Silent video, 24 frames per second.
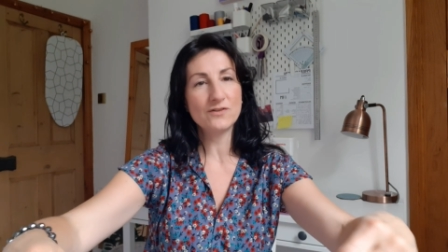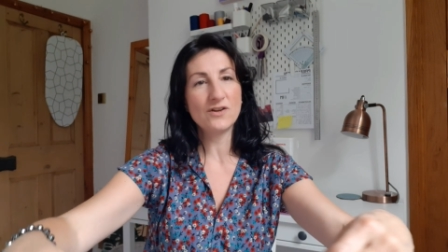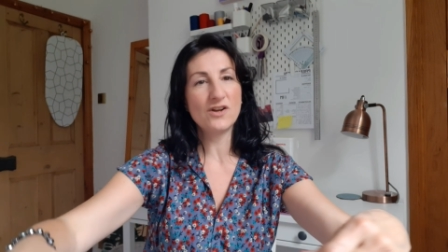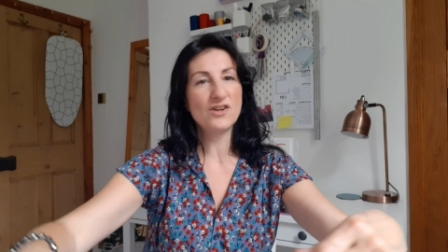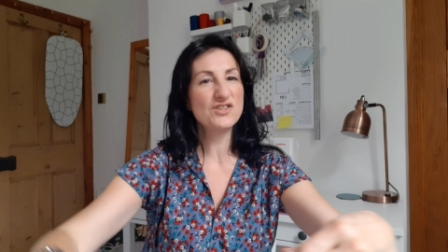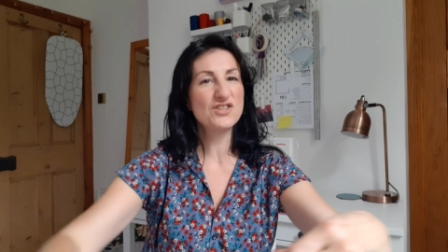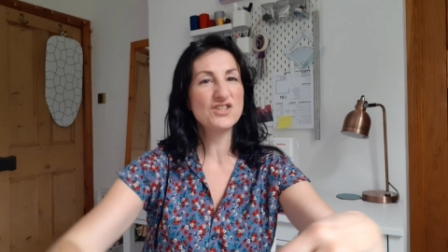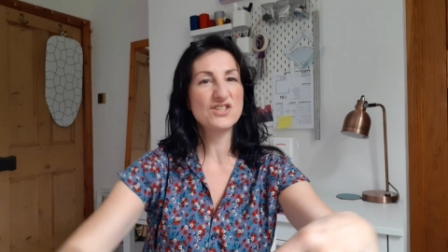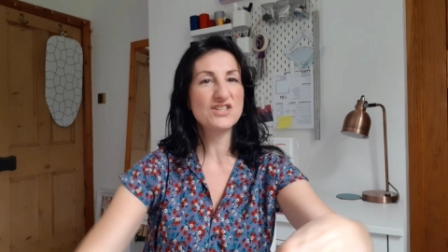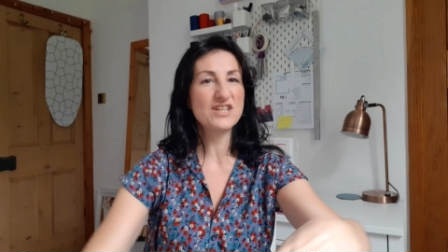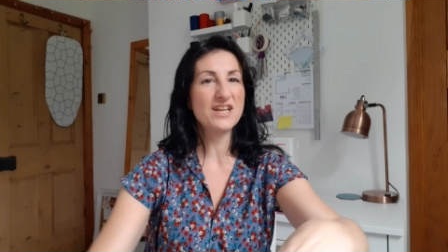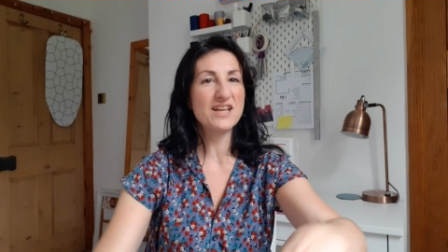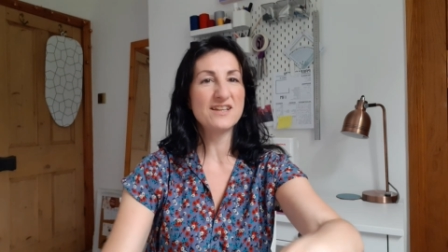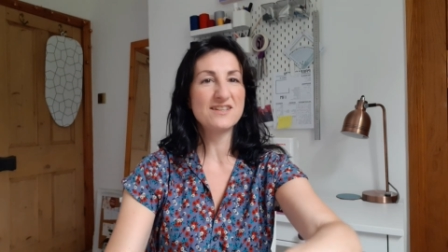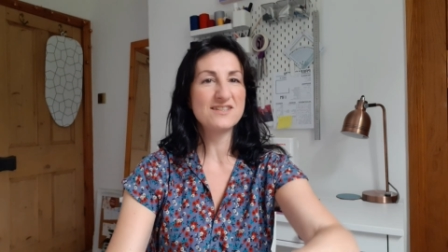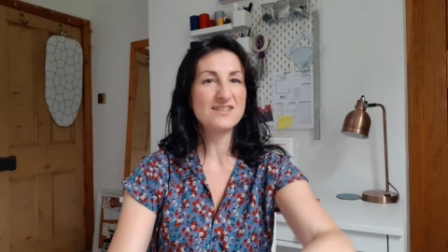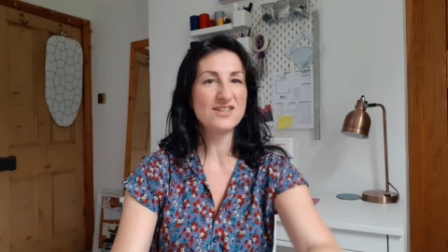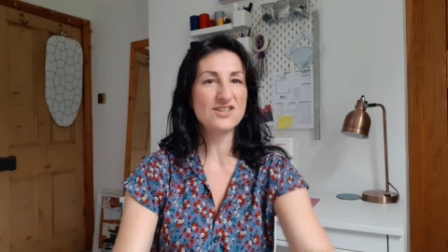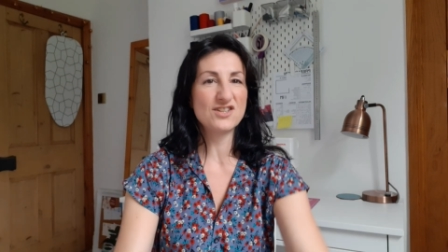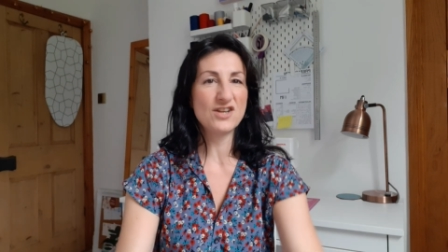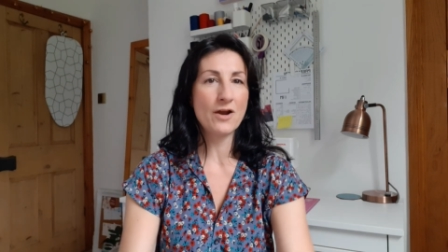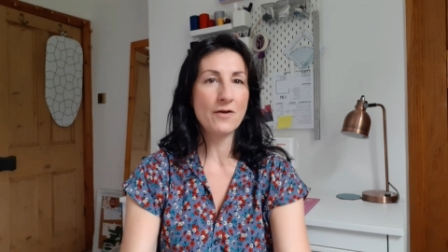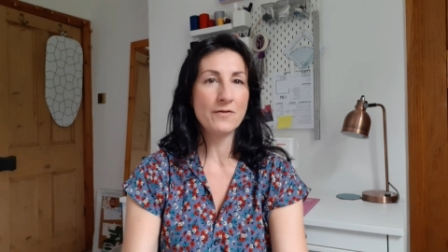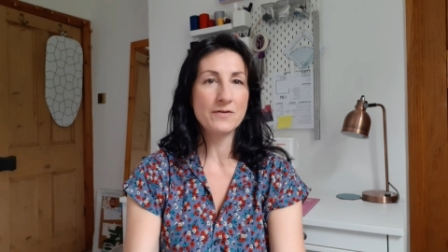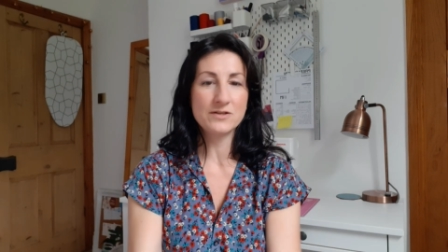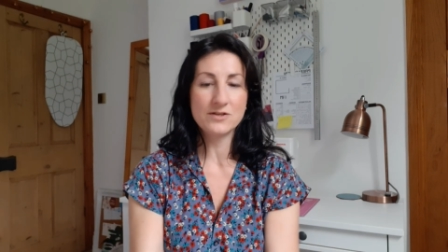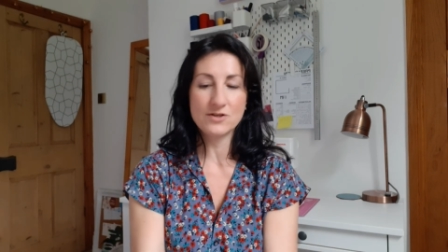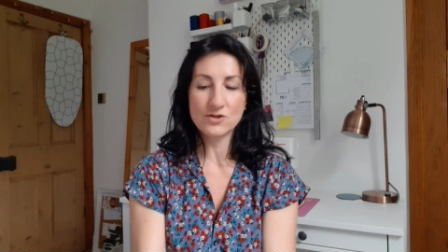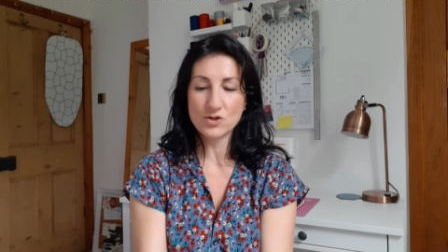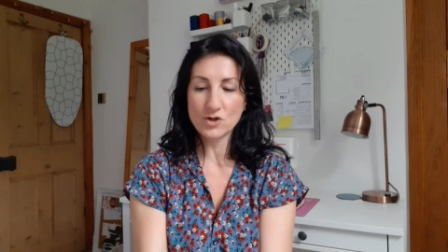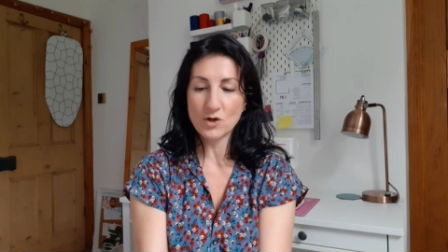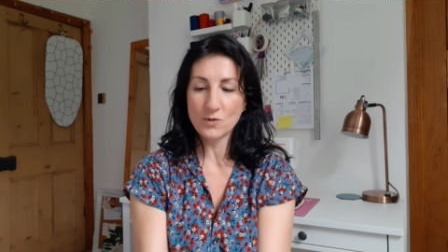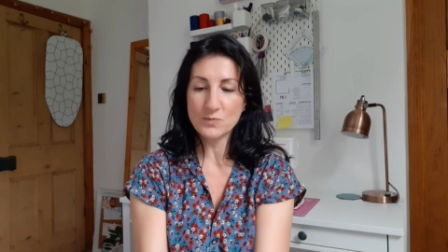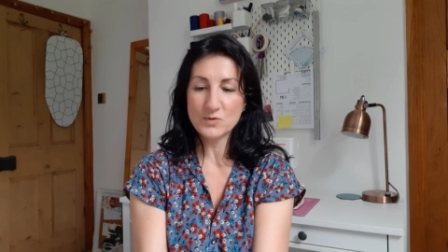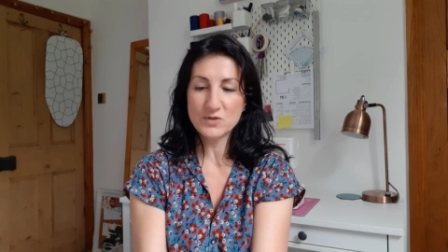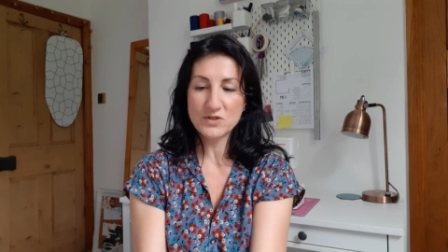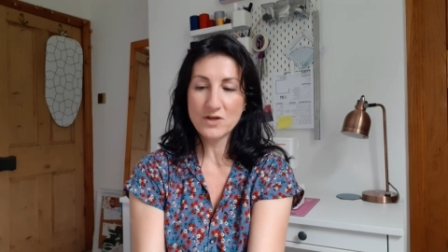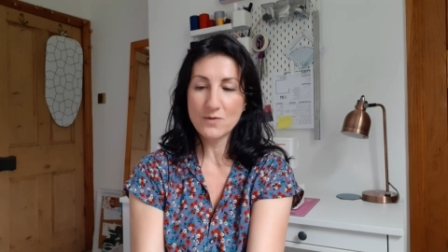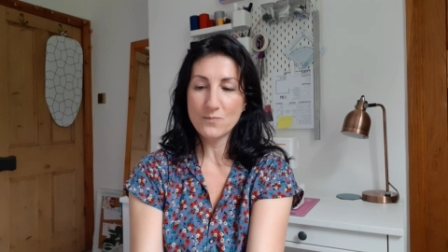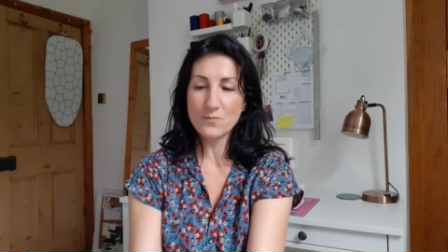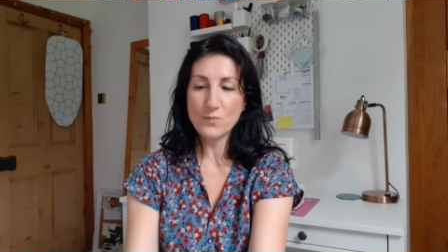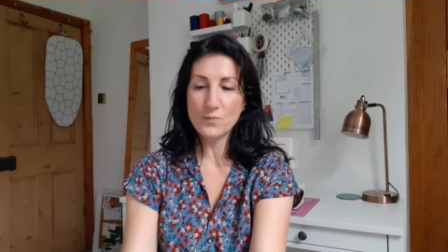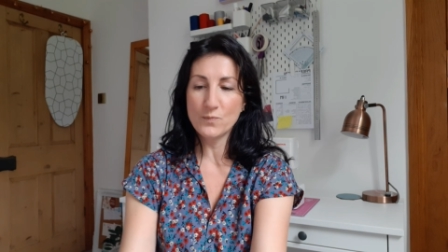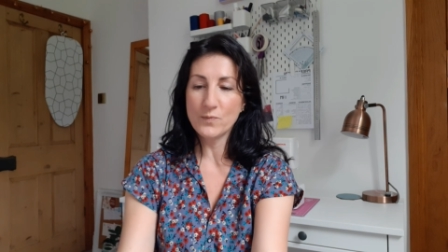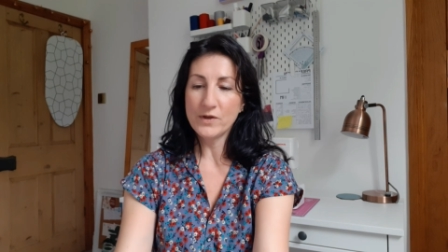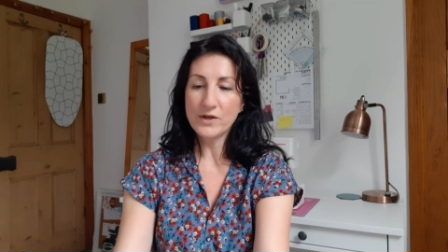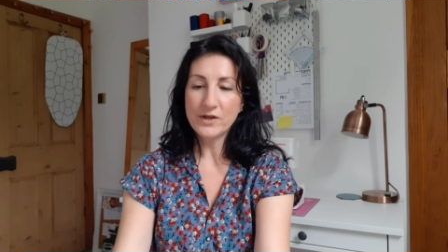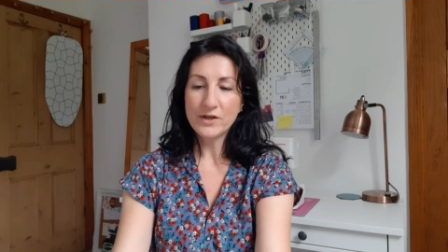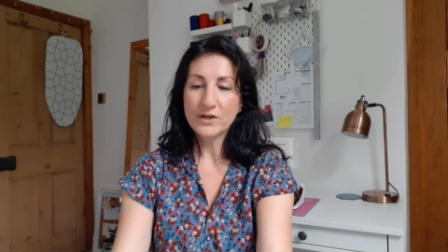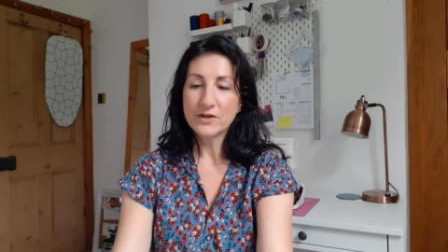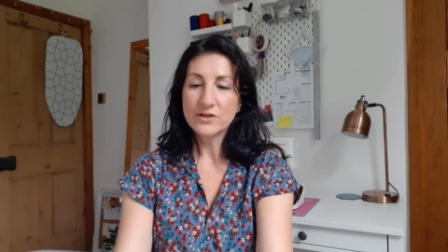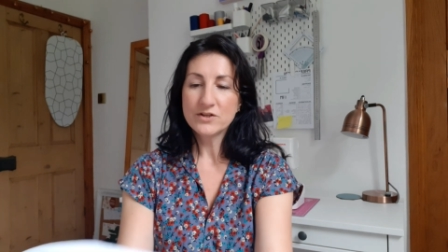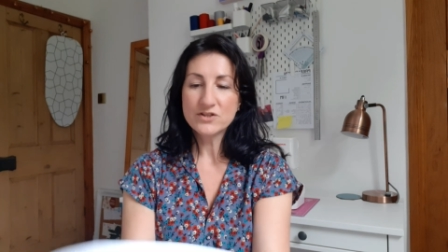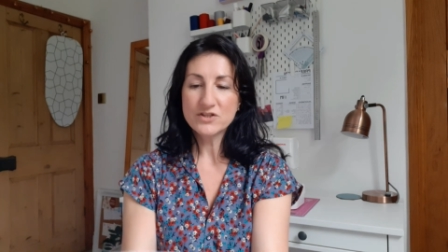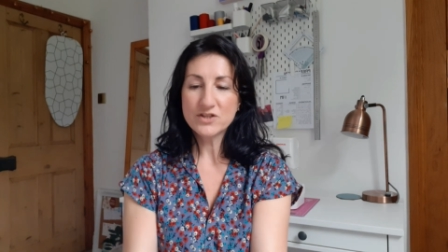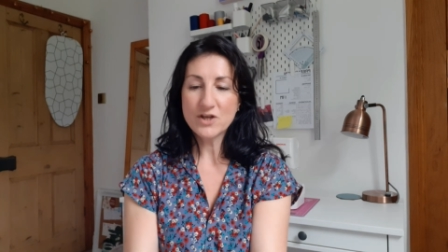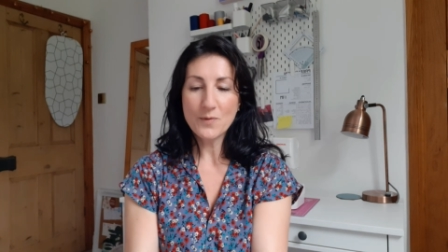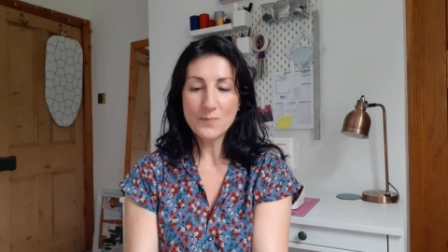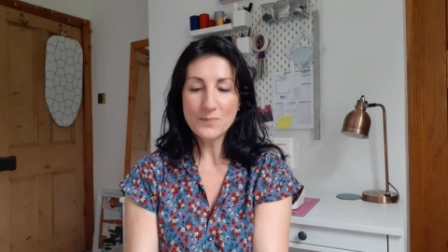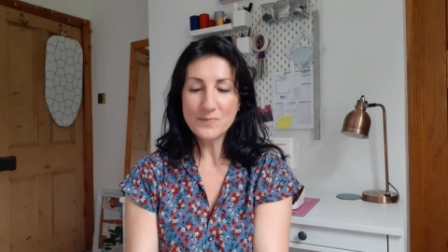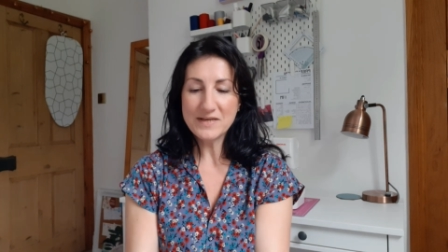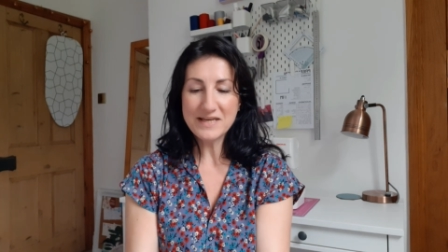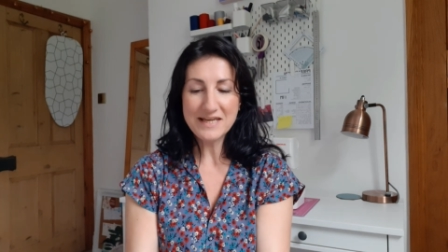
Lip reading: just take it to the charity shop. Some